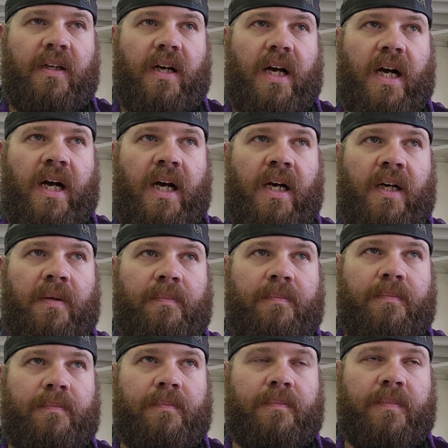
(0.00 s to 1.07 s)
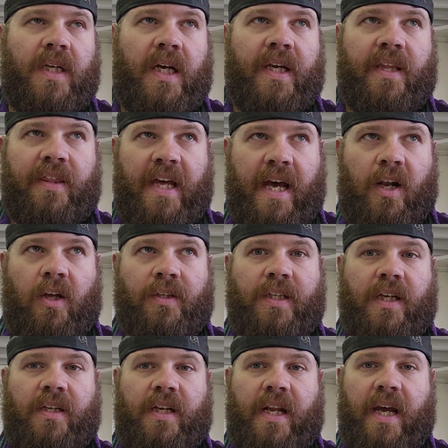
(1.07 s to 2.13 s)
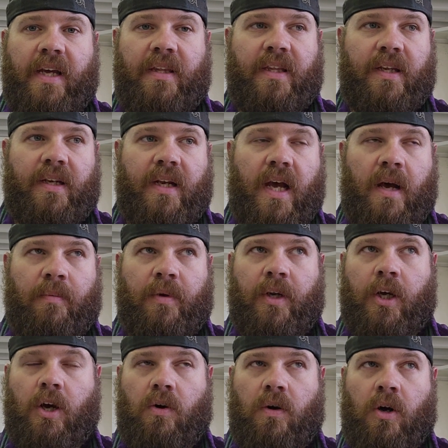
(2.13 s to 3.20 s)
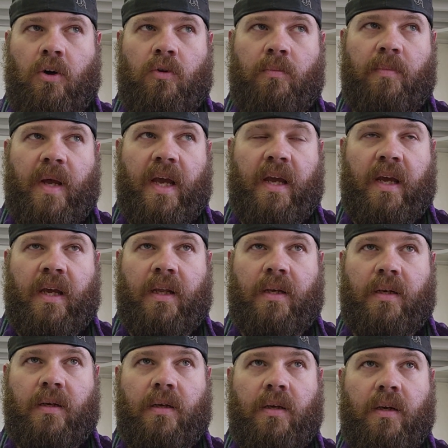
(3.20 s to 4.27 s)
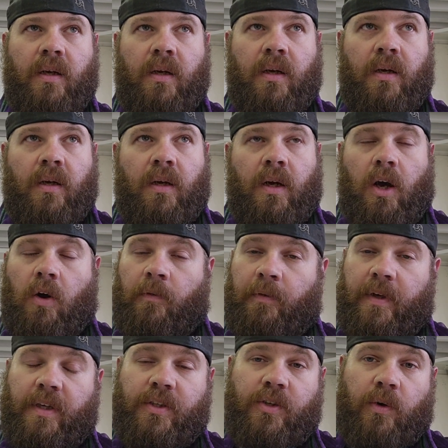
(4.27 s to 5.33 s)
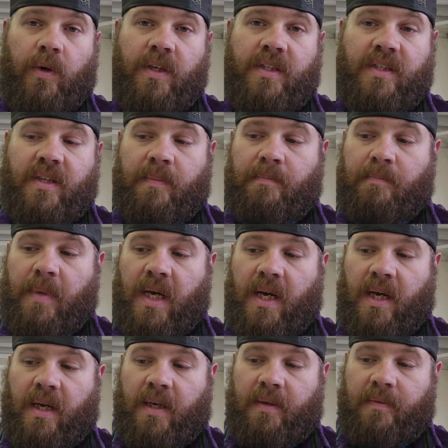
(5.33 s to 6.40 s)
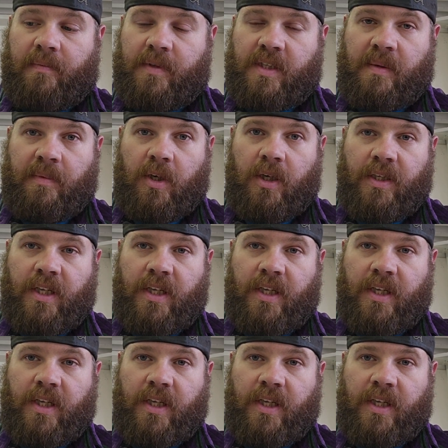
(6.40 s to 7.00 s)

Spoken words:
I'll get that all done today. Then I'm going to go home and hopefully enjoy some good